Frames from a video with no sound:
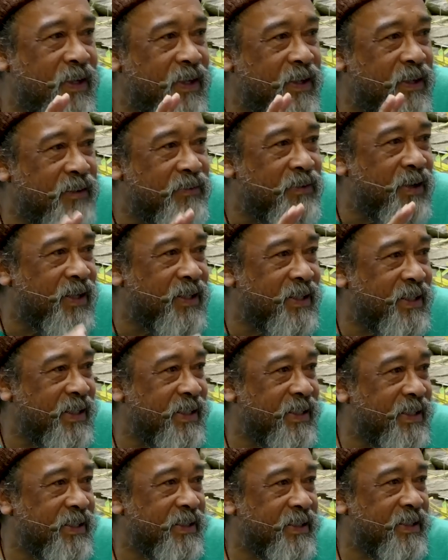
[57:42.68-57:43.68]
Different
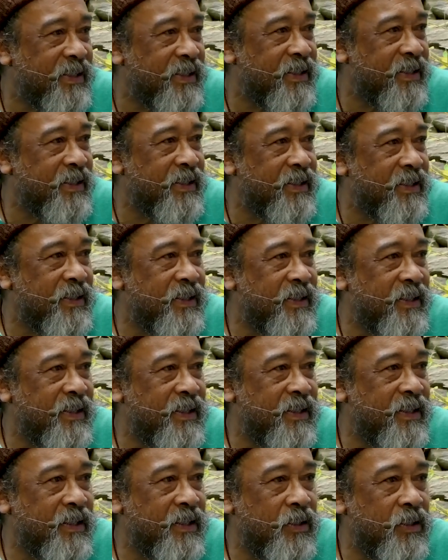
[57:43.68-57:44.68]
thing.
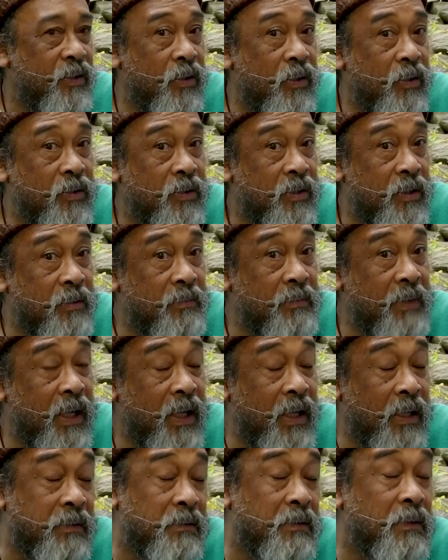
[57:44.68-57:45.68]
Don't look to the mind.